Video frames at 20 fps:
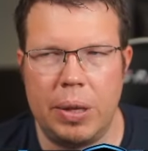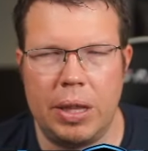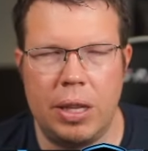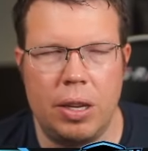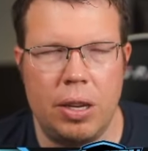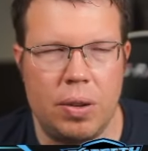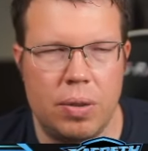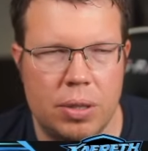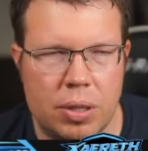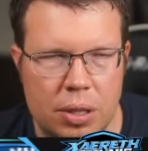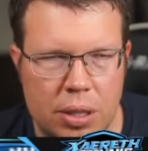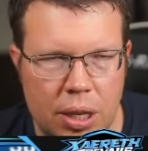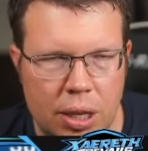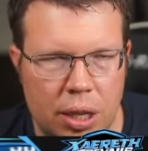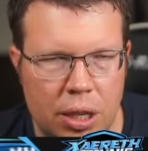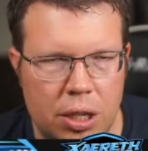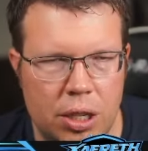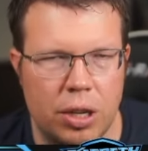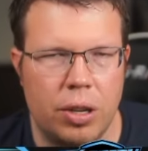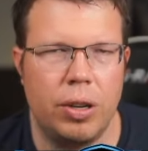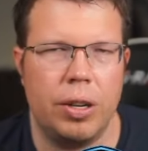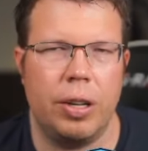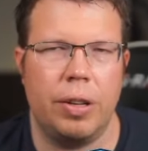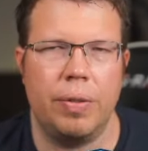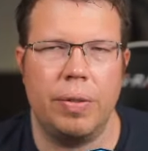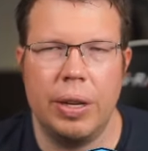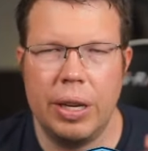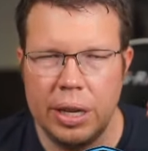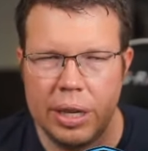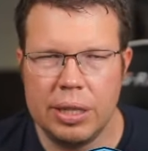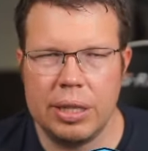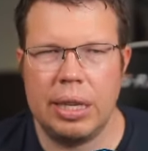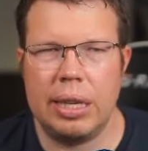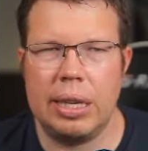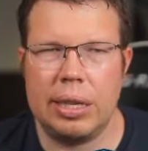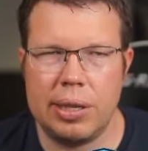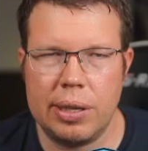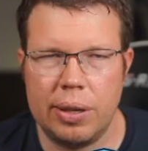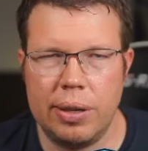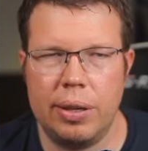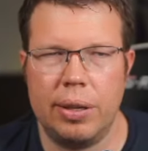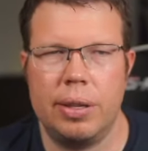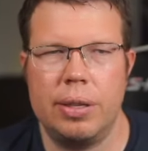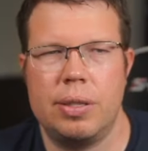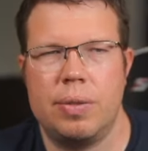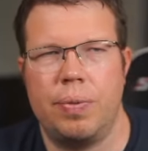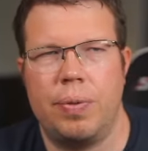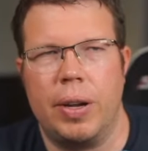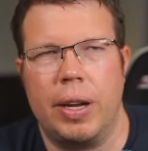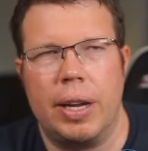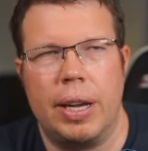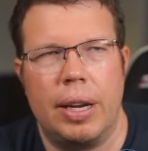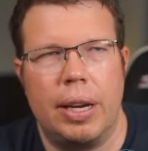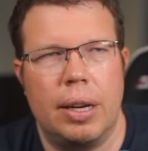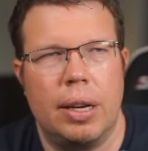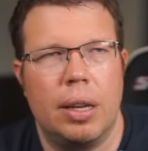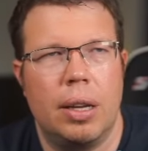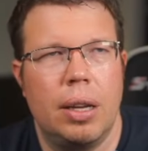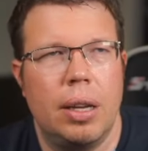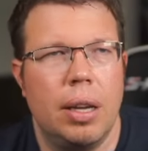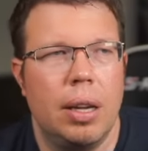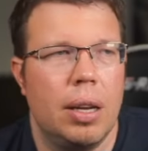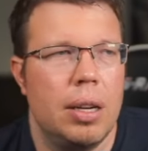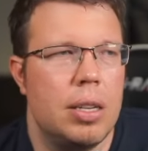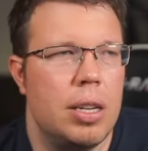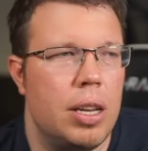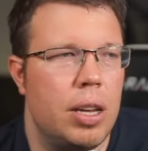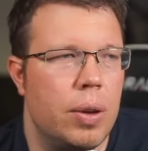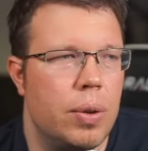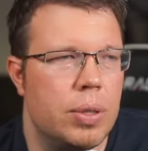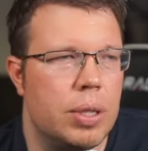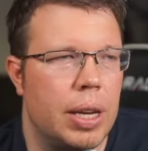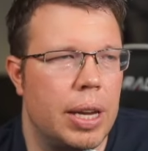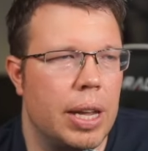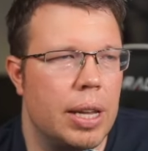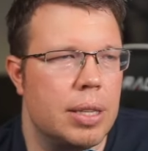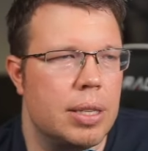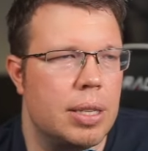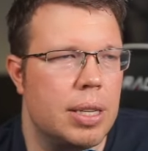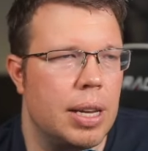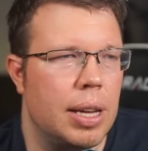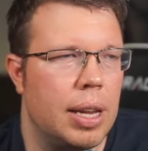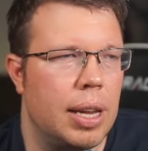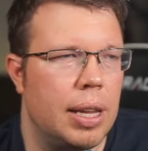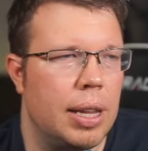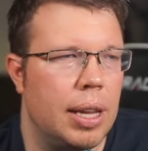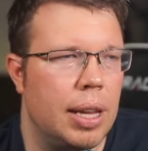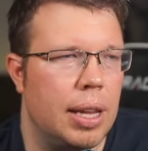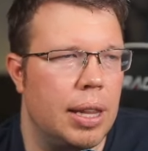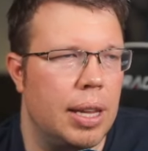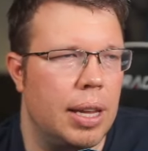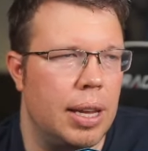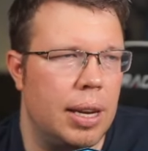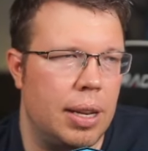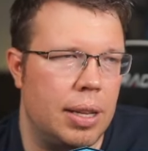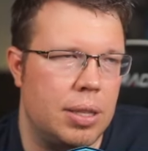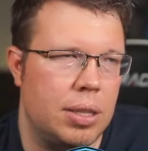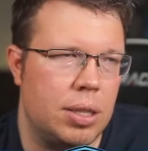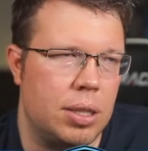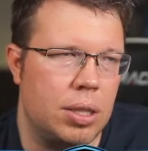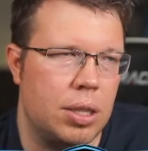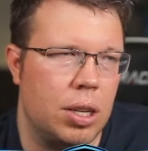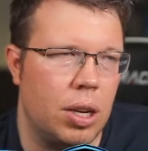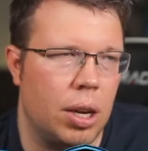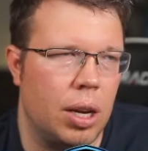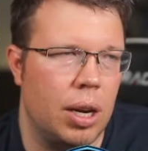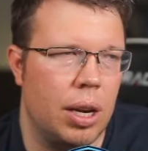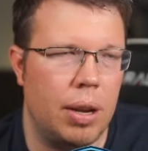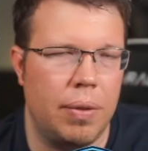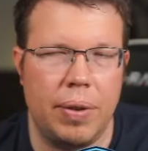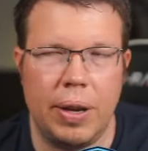but they'll use Sith Eternal. Sith Eternal is fine to use against it, and then it's just gone.